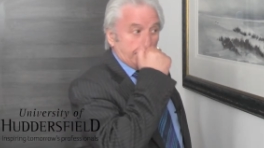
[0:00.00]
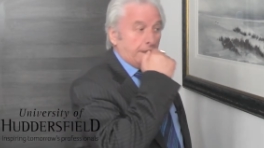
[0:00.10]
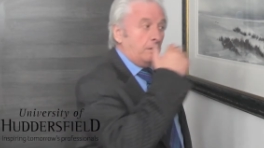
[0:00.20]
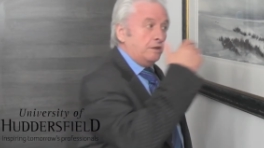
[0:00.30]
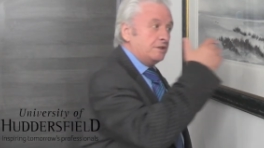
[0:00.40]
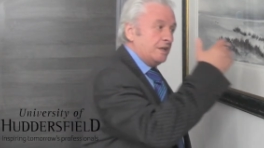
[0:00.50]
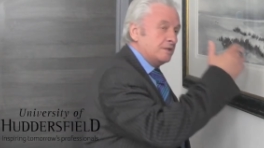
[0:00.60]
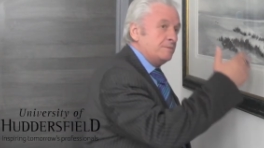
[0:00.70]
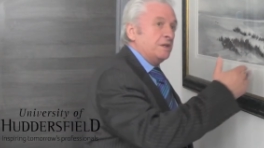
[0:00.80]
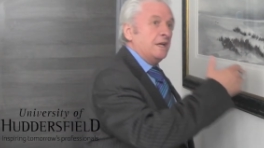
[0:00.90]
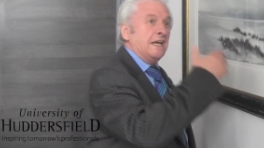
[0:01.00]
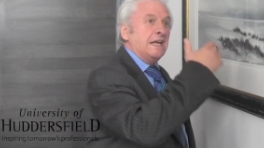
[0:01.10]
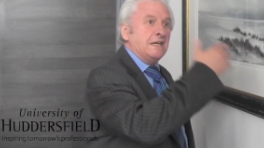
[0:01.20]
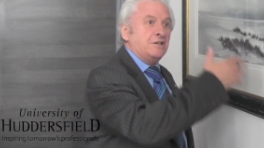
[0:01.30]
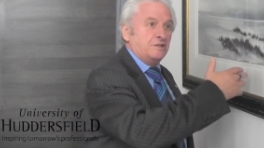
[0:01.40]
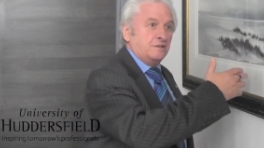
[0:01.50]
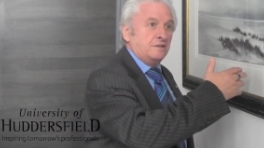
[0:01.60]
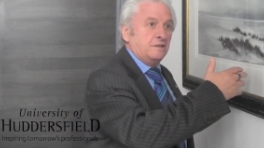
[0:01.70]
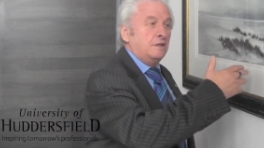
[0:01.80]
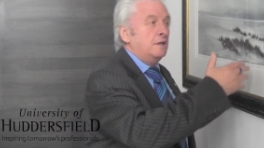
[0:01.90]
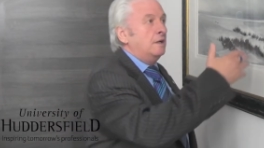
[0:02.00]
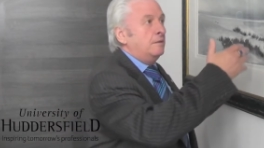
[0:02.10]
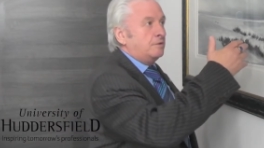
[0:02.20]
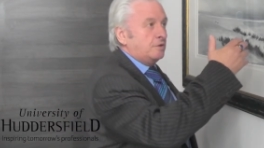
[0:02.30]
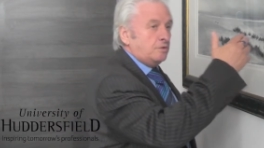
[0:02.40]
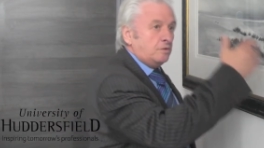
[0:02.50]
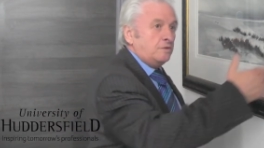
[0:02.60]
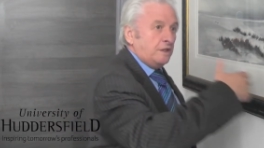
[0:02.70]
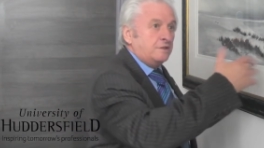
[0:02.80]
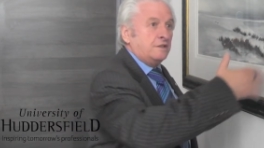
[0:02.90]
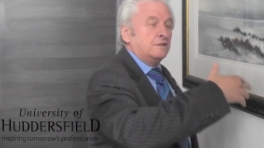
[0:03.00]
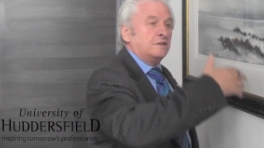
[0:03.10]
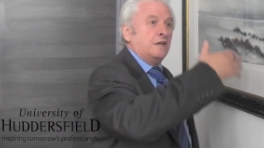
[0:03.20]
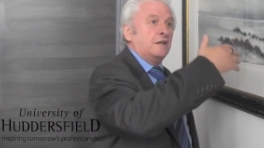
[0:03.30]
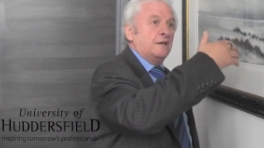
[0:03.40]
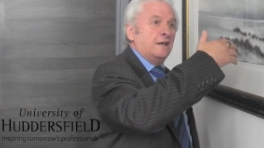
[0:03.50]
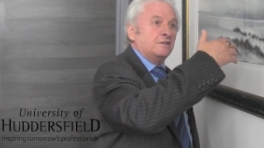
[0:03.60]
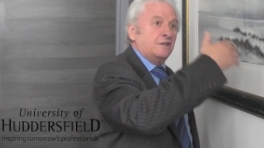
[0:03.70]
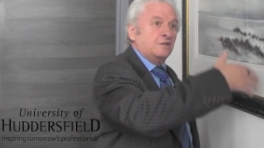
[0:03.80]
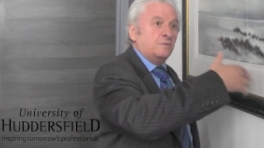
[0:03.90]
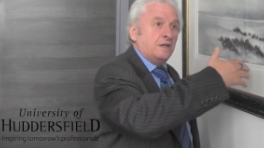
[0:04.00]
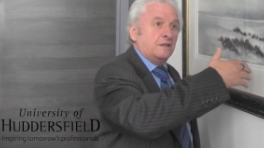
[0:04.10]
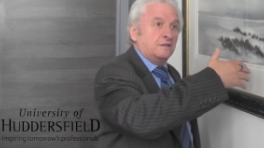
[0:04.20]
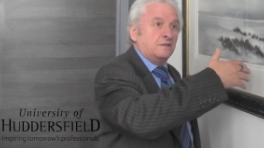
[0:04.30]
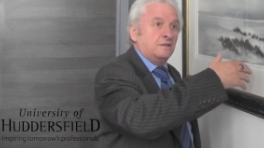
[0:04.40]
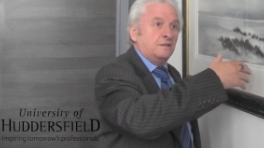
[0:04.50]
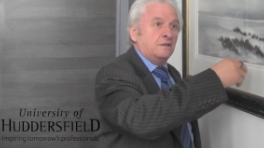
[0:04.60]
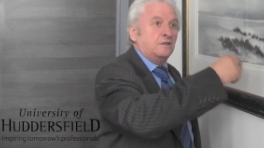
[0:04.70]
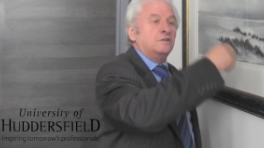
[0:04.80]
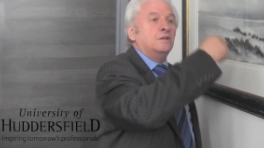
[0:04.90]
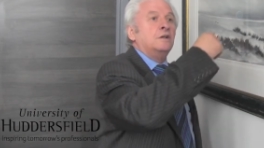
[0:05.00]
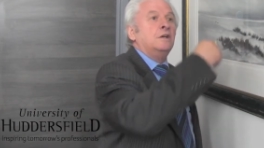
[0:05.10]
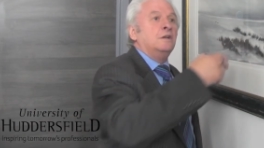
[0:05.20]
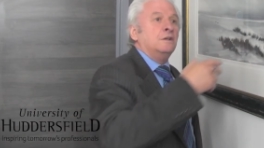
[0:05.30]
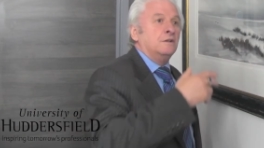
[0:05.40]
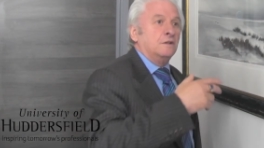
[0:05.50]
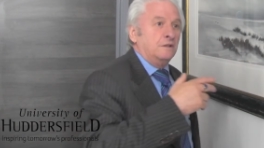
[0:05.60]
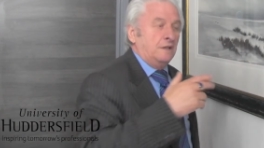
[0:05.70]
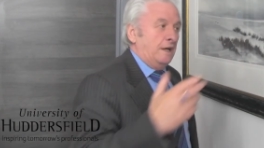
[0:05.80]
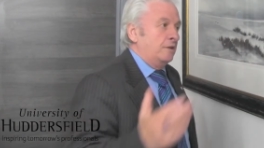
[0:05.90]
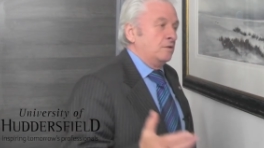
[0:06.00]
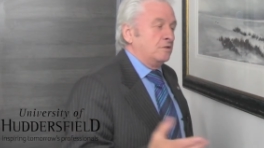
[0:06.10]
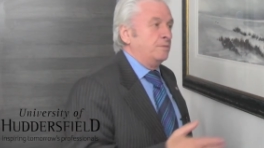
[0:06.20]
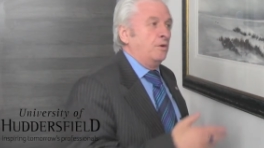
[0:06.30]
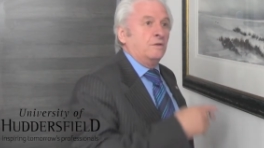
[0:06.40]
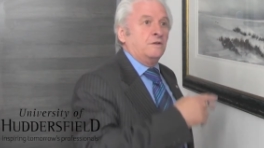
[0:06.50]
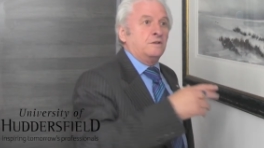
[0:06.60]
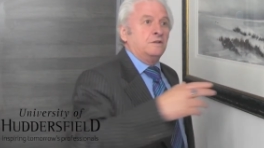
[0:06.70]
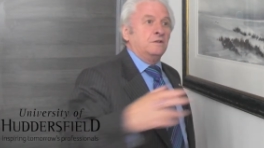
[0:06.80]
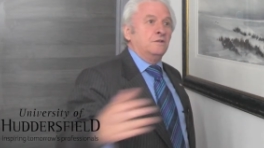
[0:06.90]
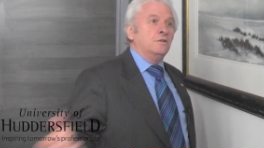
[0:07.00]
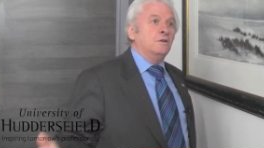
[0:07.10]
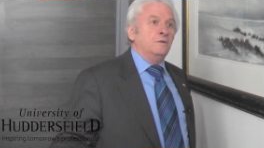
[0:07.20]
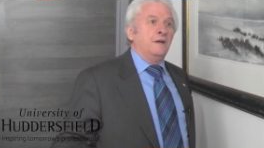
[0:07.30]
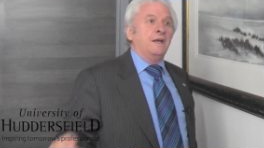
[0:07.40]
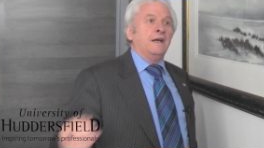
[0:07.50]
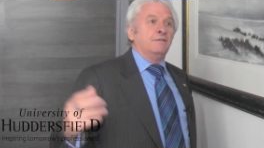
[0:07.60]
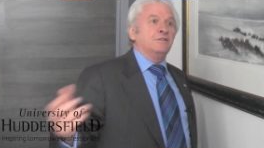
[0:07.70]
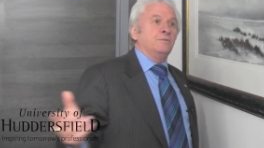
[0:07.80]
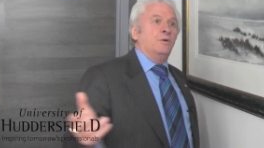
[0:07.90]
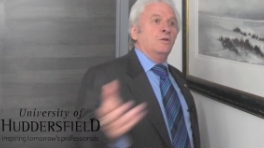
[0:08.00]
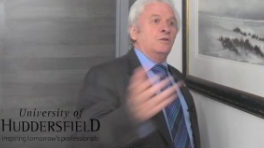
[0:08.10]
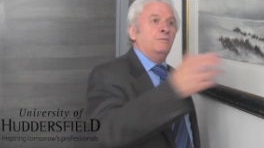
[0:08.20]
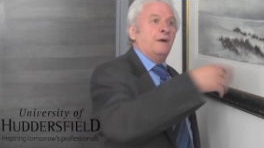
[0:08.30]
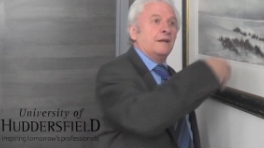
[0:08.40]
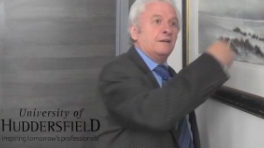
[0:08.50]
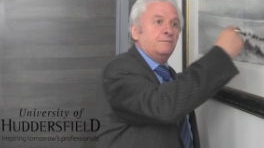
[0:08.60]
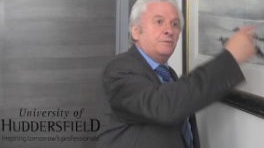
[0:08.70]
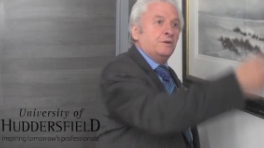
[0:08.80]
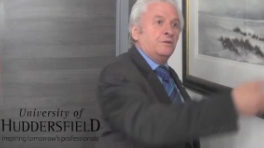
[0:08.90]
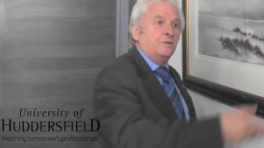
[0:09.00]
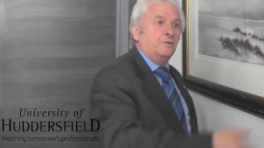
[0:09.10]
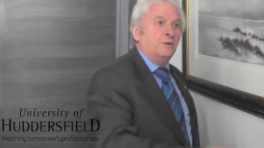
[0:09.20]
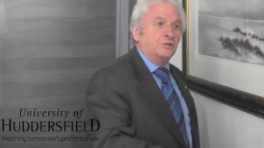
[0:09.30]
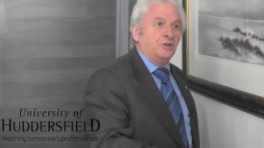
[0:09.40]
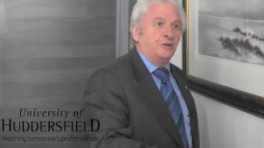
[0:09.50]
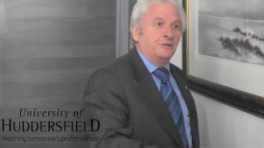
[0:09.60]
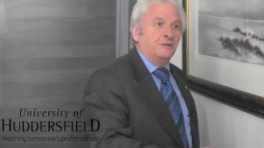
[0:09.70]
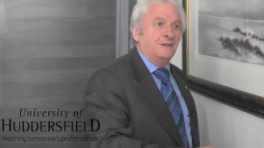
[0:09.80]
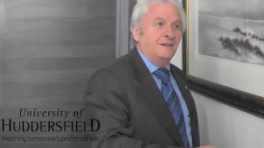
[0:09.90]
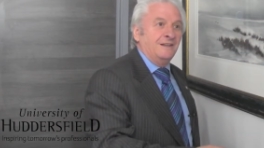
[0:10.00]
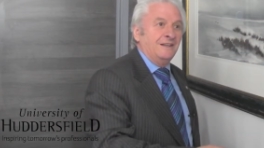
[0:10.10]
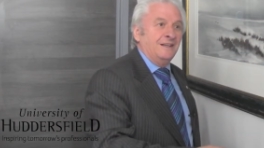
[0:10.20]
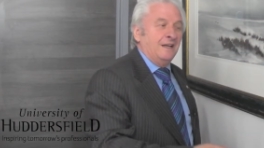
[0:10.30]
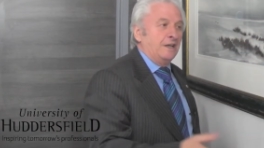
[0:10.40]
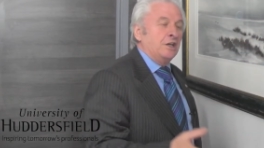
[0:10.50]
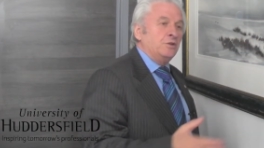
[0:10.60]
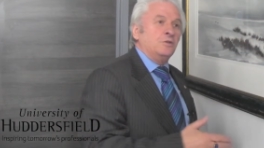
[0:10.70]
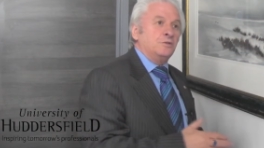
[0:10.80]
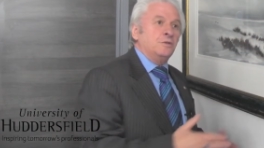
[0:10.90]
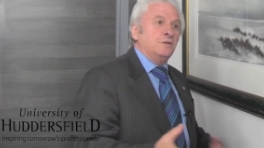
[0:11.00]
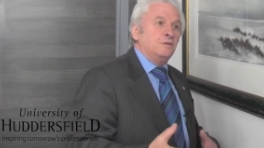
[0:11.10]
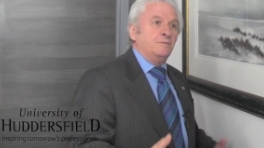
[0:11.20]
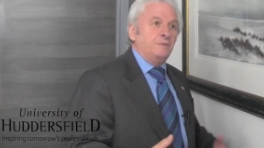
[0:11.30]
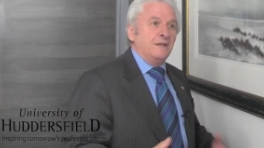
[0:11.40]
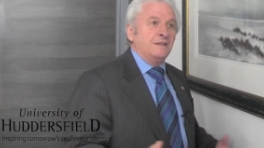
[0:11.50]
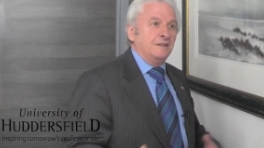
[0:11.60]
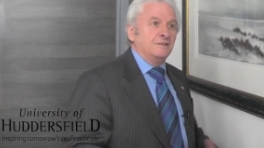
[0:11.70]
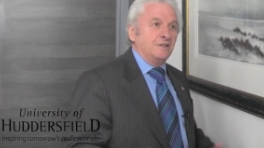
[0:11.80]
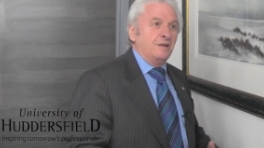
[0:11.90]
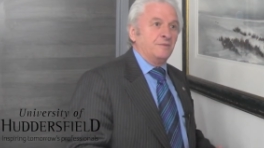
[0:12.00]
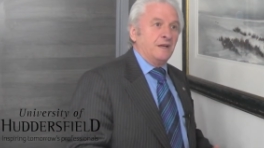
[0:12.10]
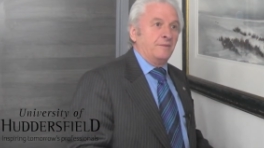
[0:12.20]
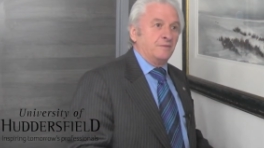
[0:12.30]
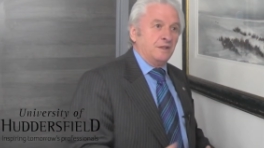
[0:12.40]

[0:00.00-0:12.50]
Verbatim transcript: Now it takes me ages to do this. It's take like six weeks because you, you. I don't smoke. You, you go away, have a smoke, come back and put another wash on. And I don't do another painting at the same time.